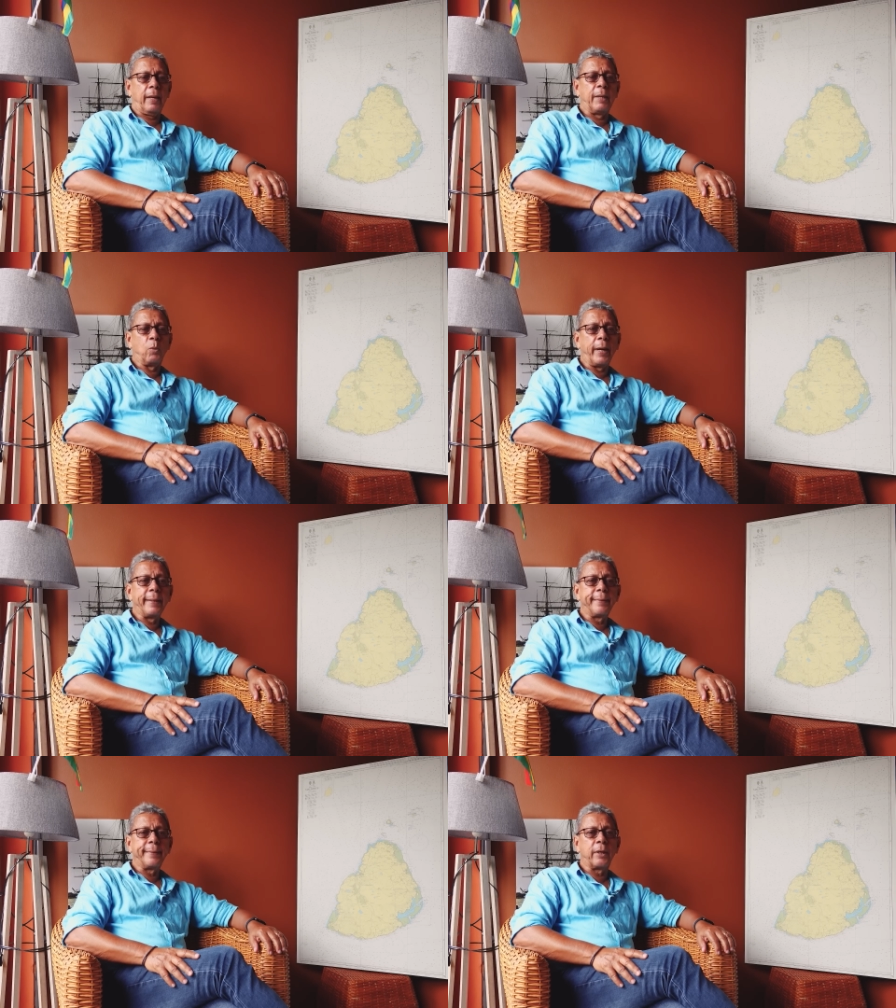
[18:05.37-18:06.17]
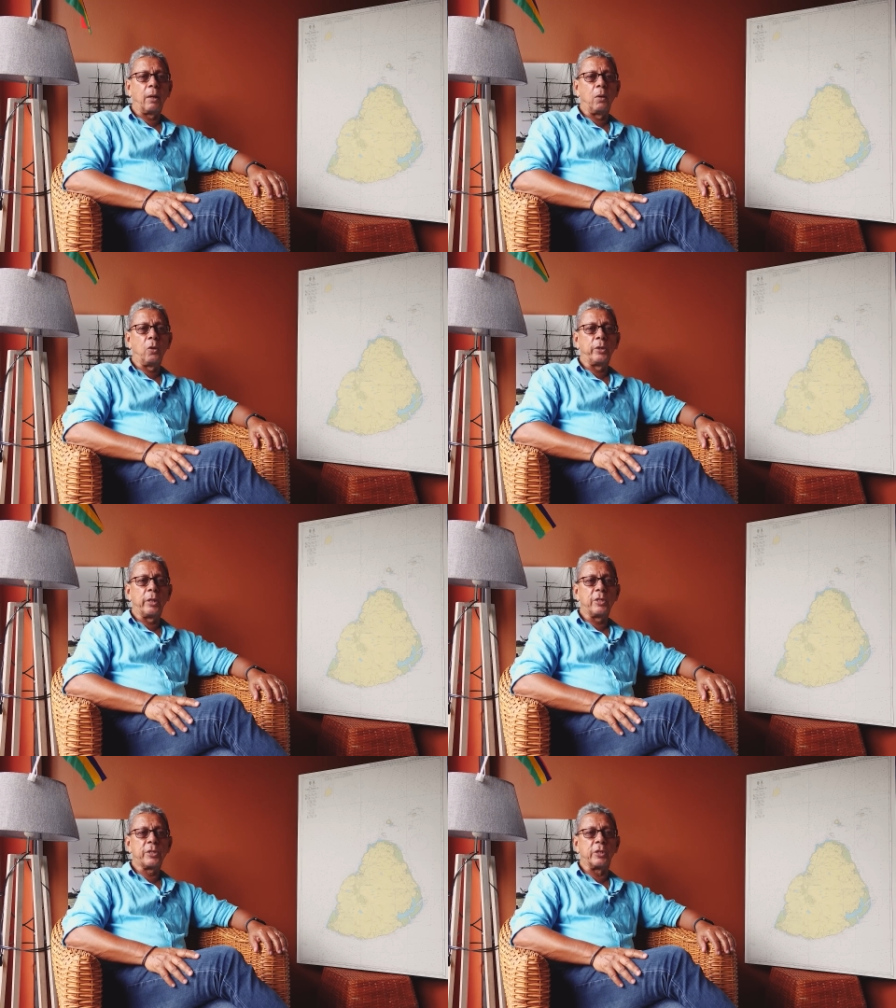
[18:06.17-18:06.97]
And when the
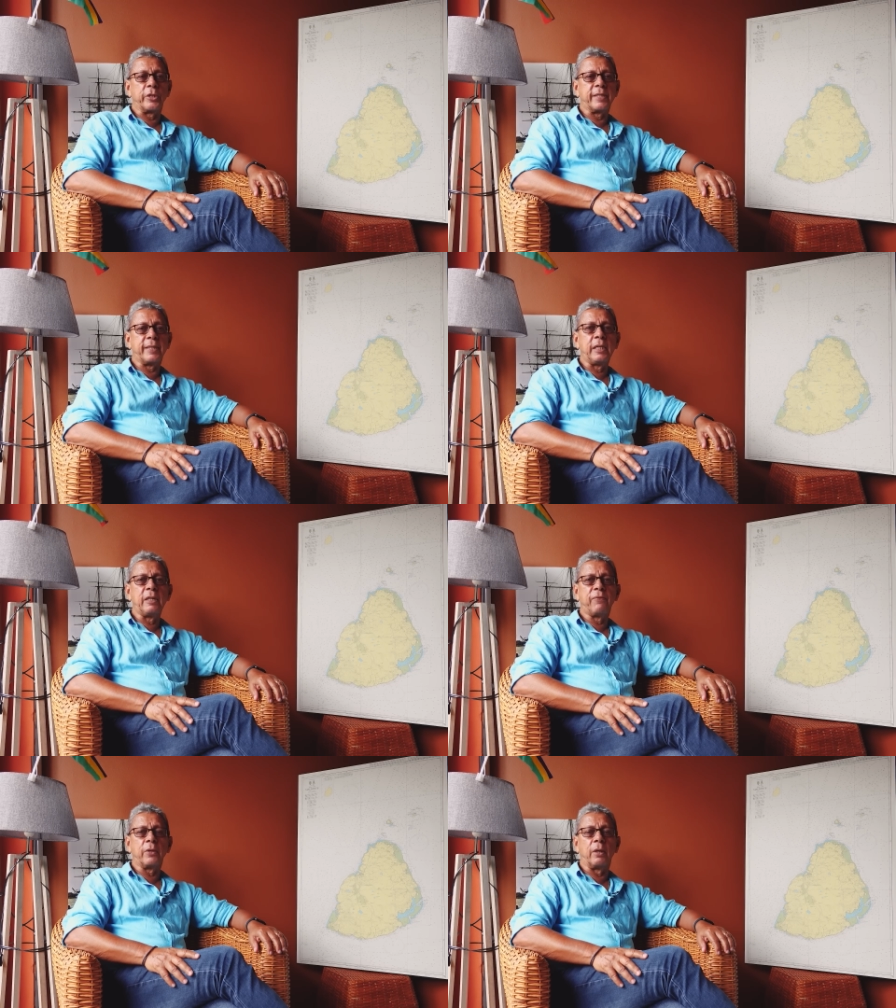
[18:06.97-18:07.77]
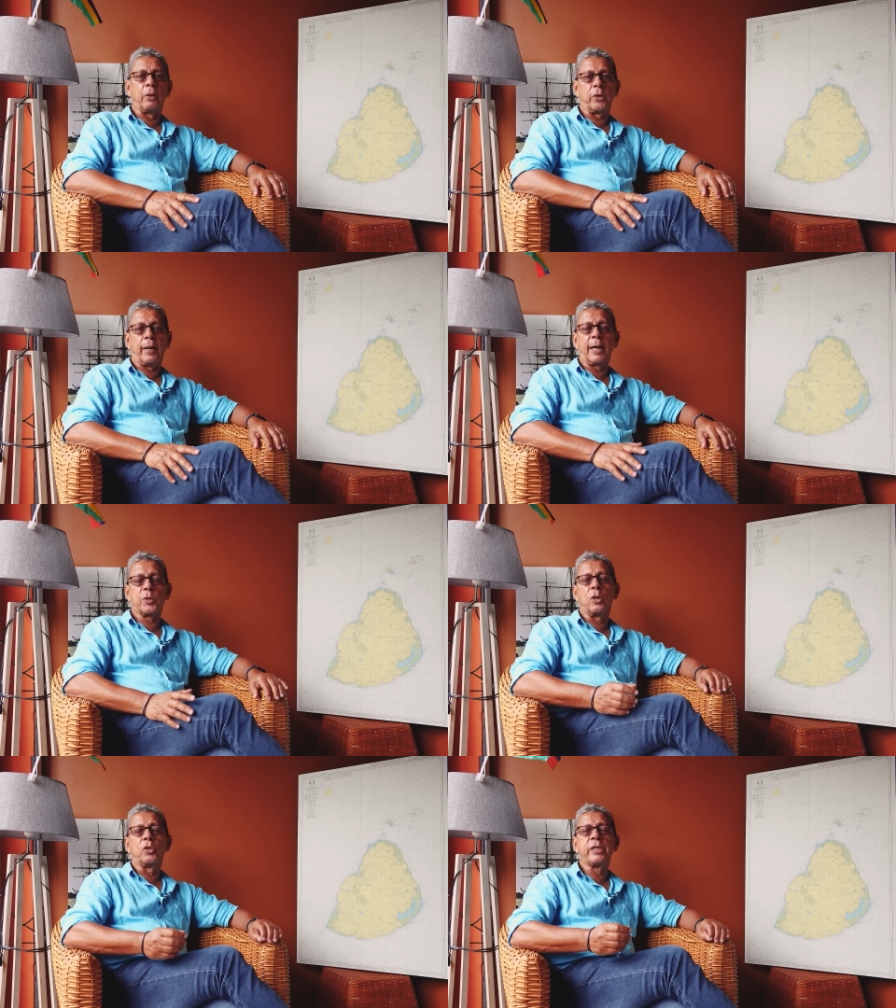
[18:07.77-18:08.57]
owners received the
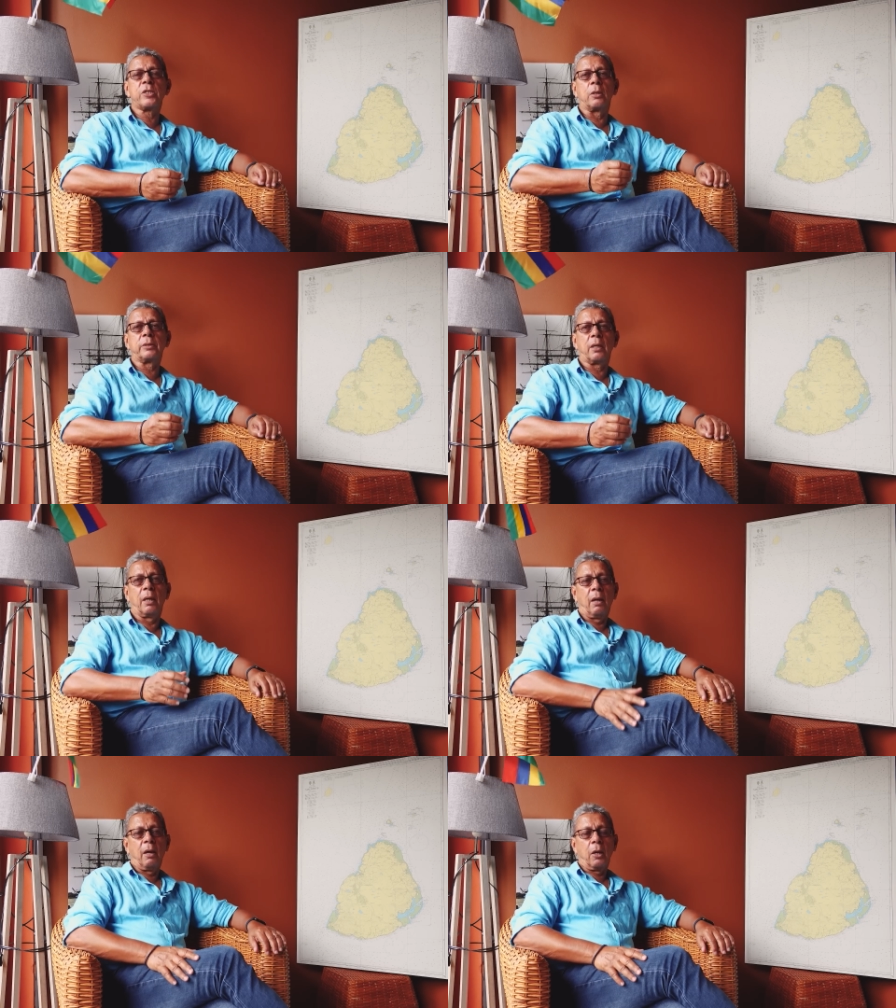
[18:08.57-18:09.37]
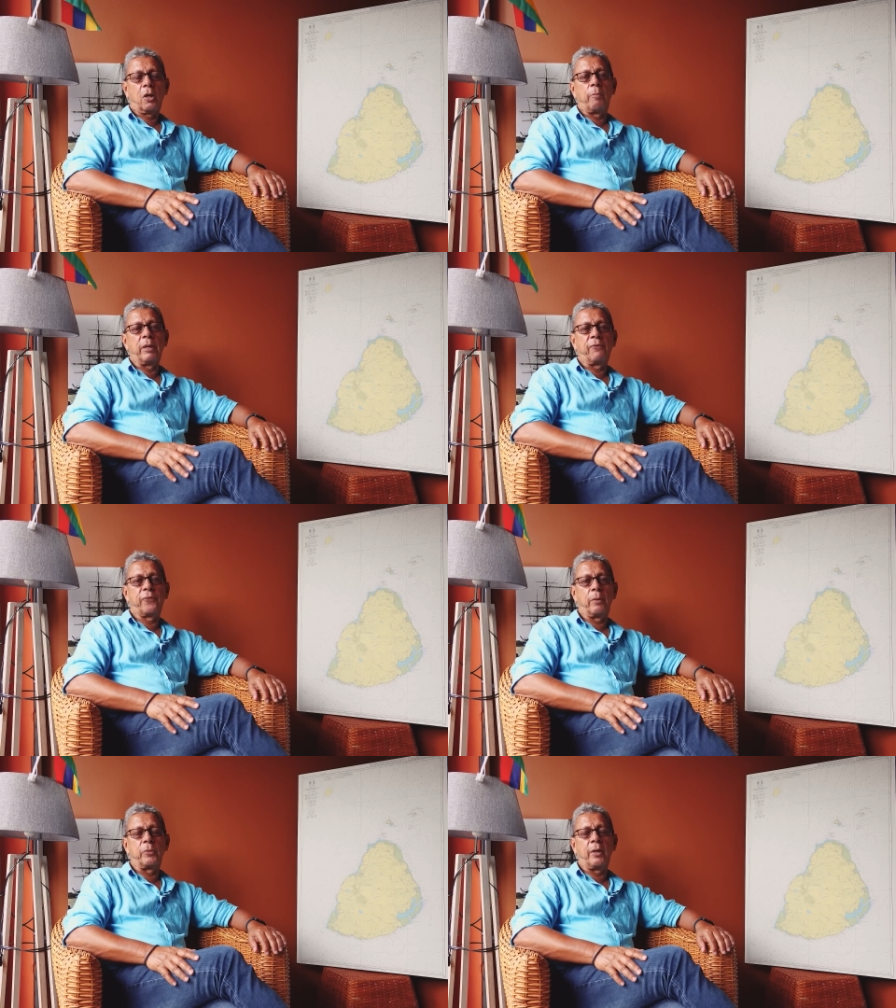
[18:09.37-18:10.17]
actual result coming
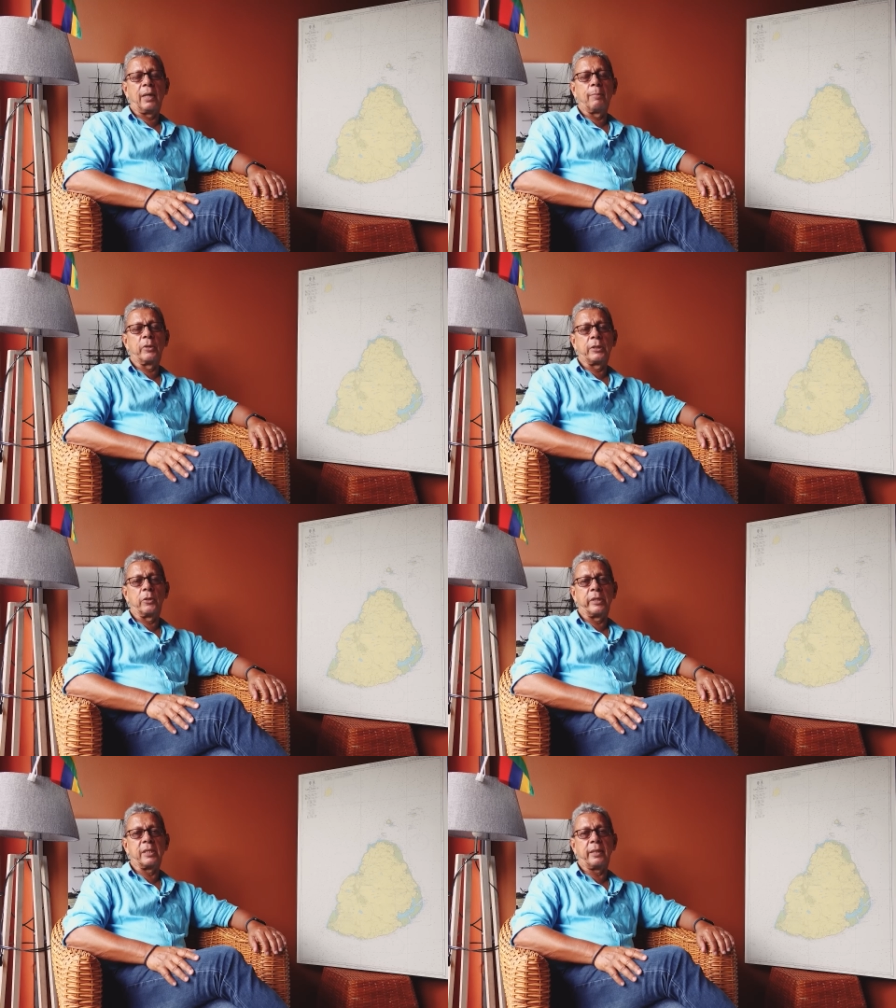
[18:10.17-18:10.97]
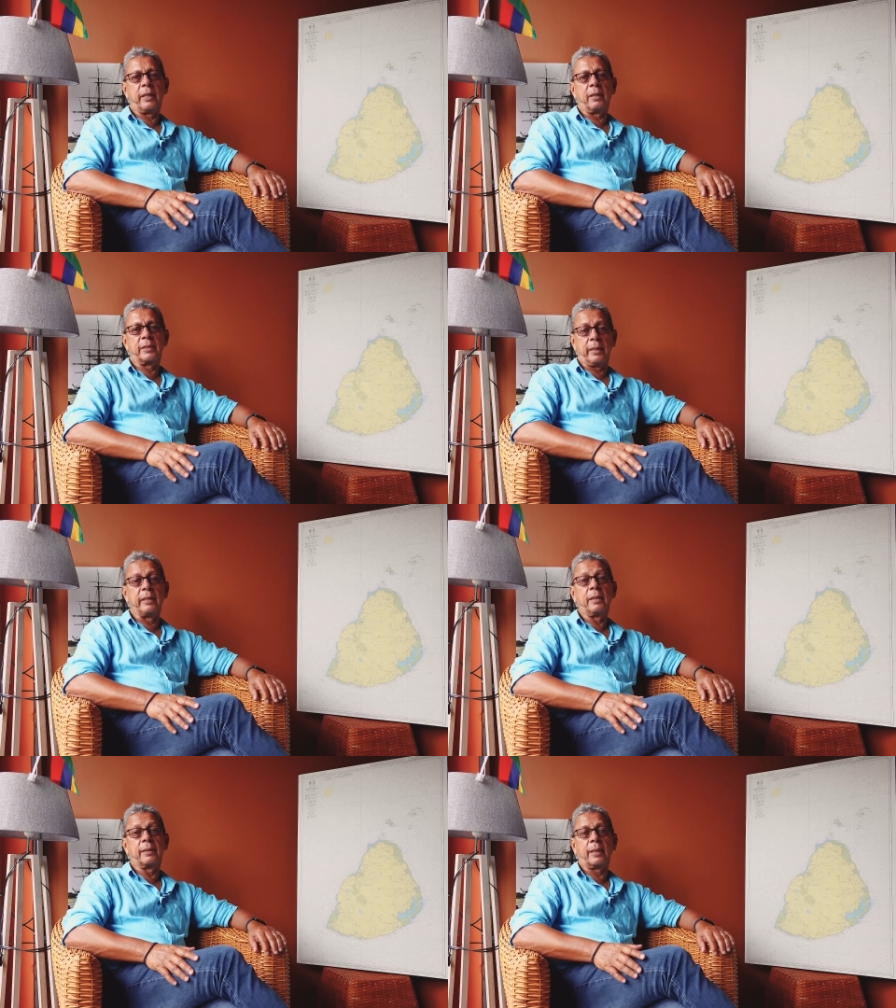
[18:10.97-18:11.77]
from the laboratory
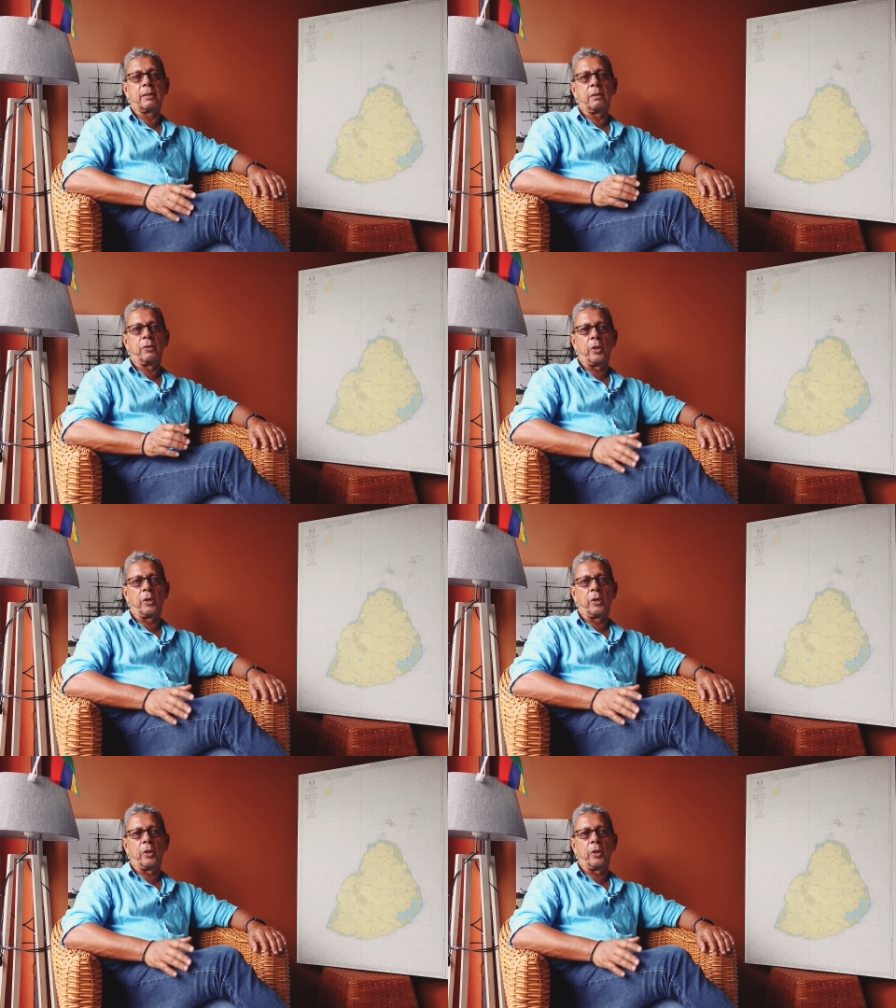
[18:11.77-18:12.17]
saying that